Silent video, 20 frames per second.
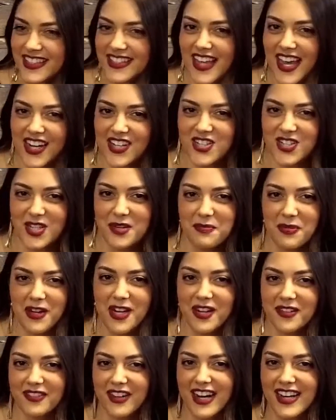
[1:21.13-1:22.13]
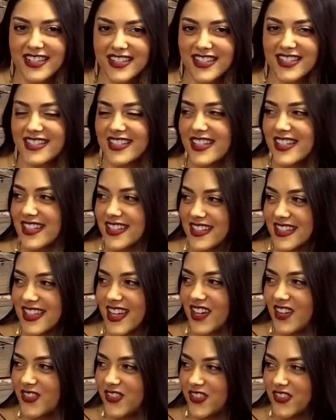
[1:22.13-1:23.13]
is actually pretty racist in
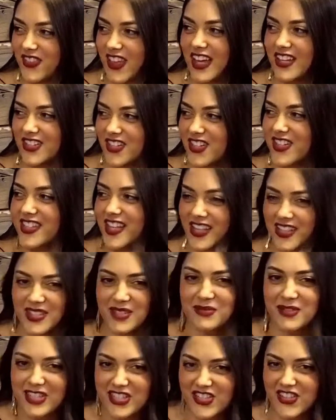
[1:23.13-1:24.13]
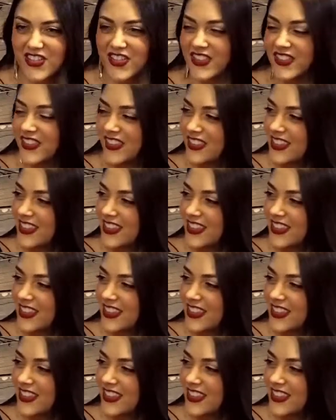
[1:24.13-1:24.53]
itself, if that turns out to be true.